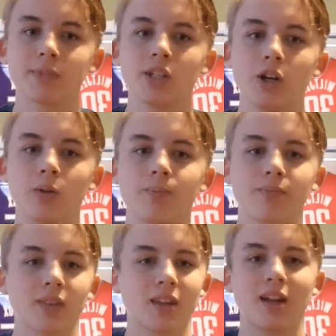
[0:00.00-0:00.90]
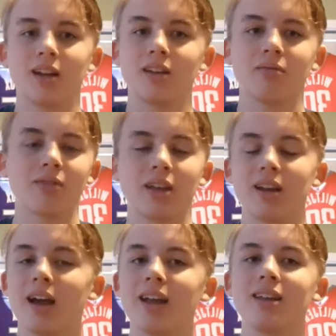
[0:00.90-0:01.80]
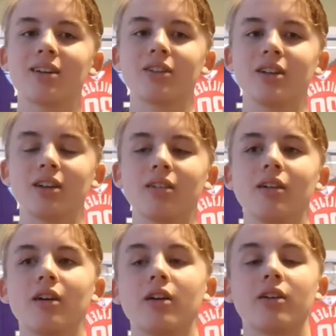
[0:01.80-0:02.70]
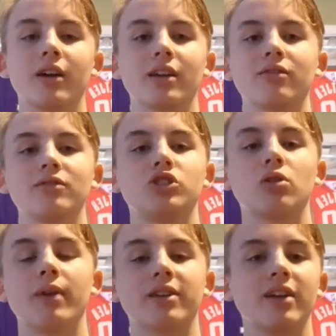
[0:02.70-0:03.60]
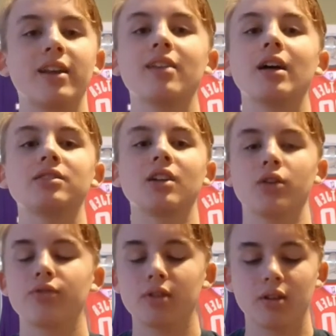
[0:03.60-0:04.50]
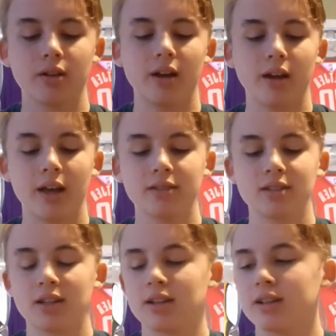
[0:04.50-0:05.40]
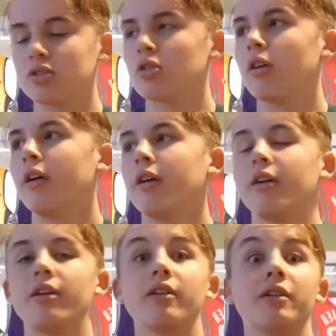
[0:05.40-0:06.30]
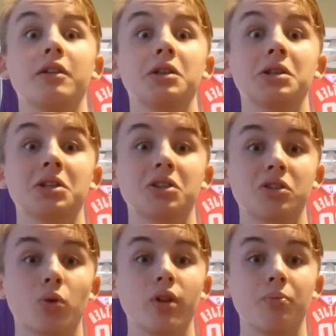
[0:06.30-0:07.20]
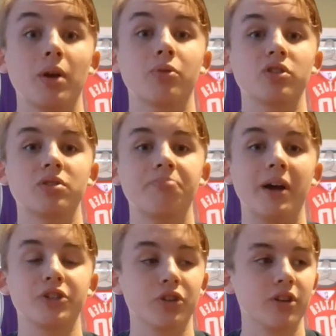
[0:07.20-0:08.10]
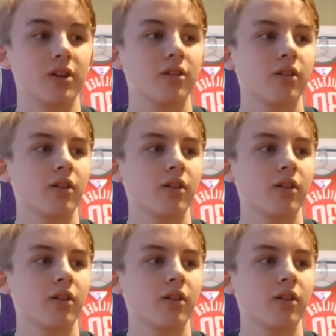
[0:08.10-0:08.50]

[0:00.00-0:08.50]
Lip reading: Get any cleaning, like Germex, any of that stuff. Hand sanitizer, toilet paper especially.